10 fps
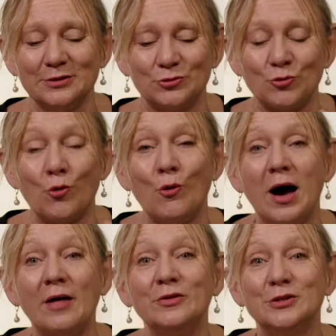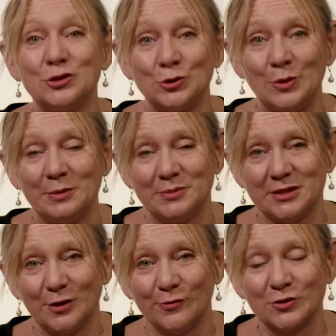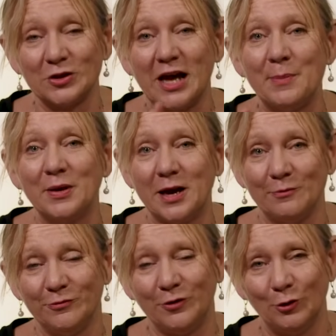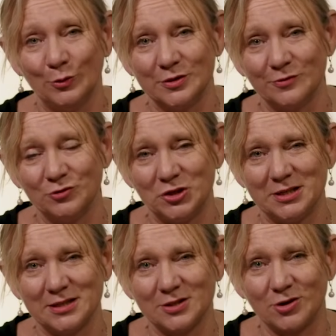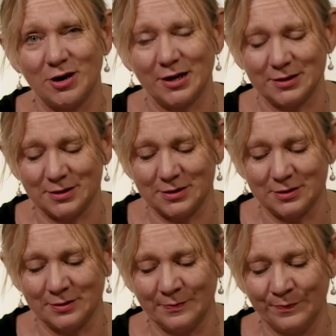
draw others to Himself so they become followers of Jesus Christ.